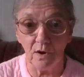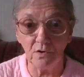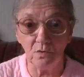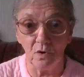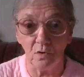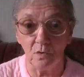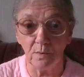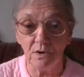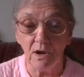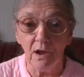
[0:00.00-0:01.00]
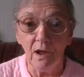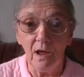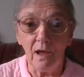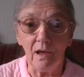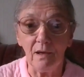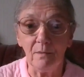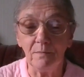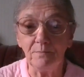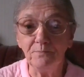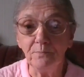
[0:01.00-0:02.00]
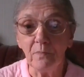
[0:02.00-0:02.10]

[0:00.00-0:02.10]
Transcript: I don't know, but um,